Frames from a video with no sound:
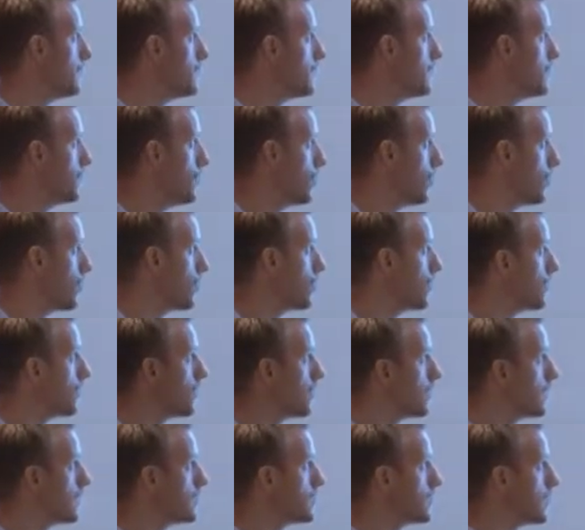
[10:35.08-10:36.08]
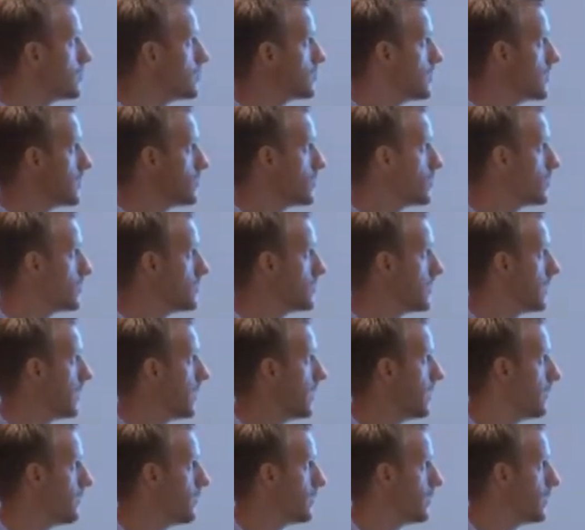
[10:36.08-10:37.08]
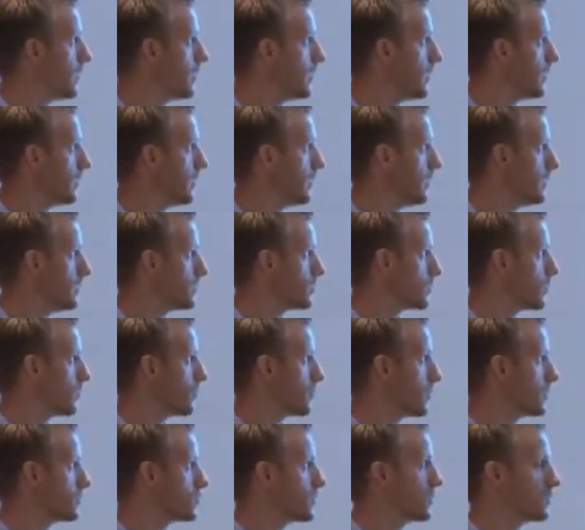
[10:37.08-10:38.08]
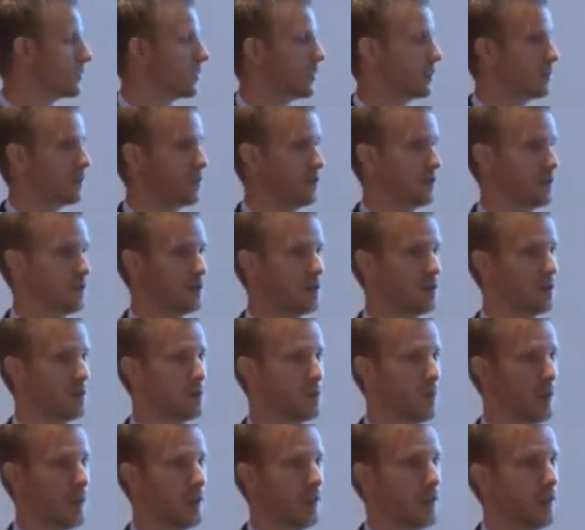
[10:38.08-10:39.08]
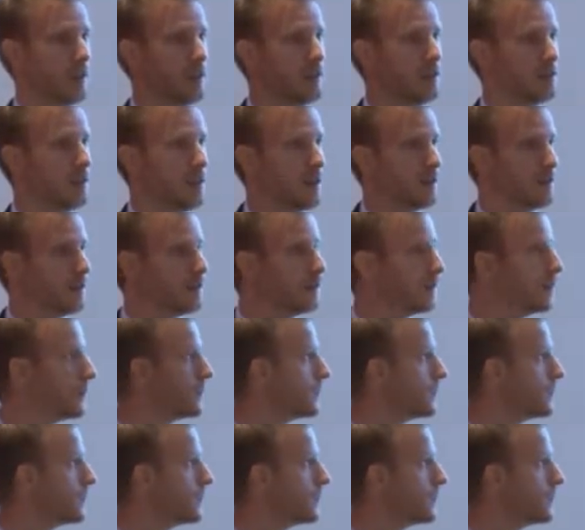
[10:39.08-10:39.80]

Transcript: no subsidiaries have intercompany transactions with each other.